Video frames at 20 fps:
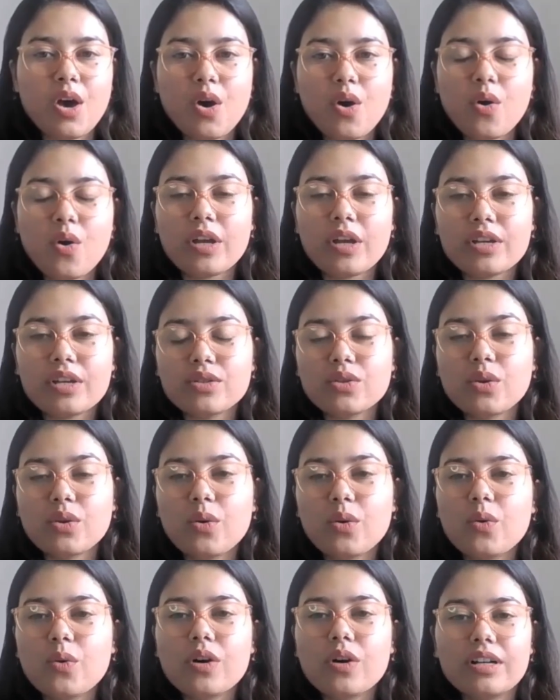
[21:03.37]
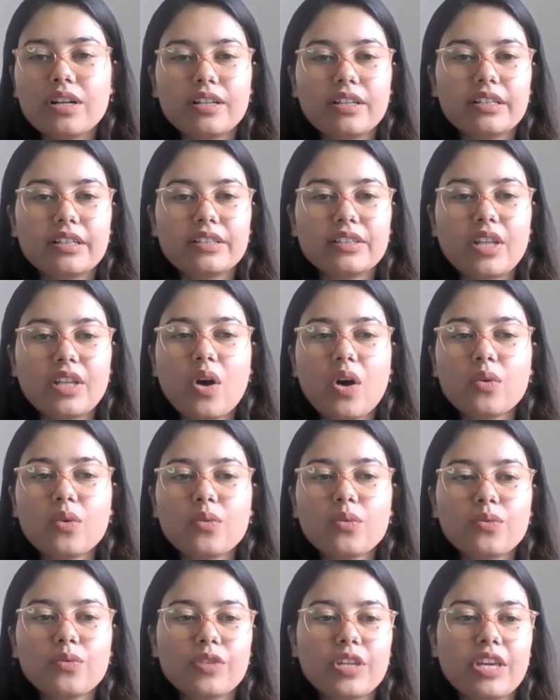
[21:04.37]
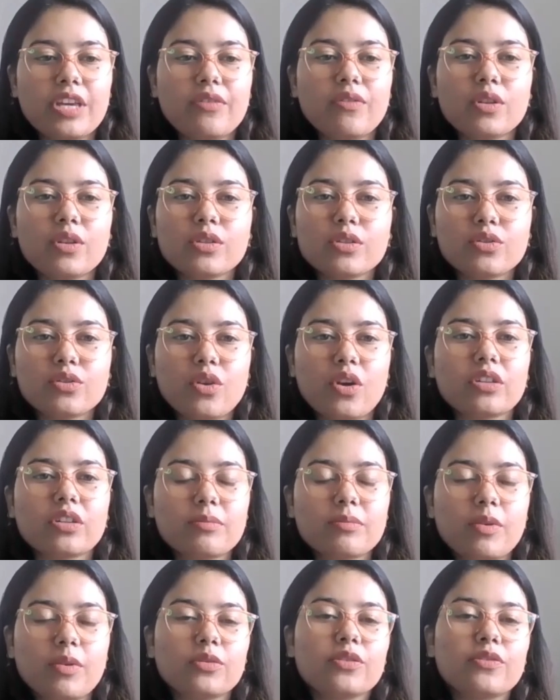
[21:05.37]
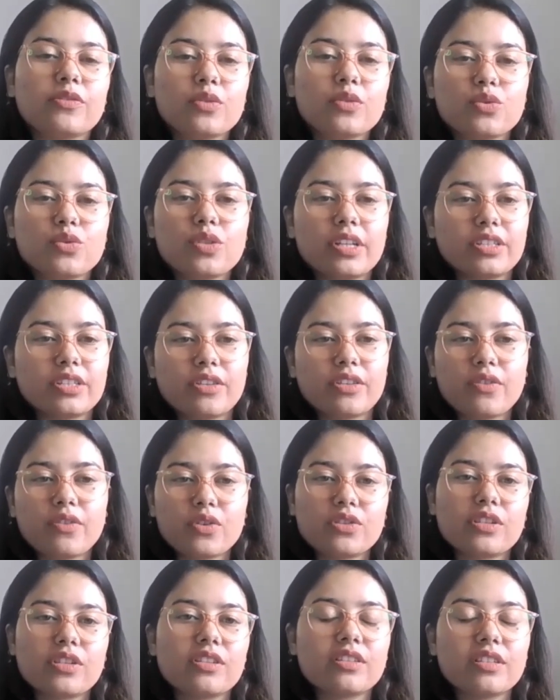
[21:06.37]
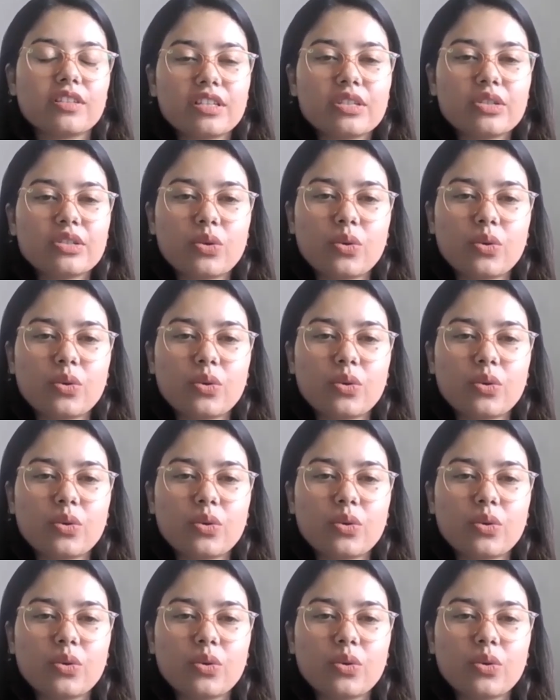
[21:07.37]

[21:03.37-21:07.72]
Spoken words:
Okay, so now we have also talked about the future endeavors, Sasi.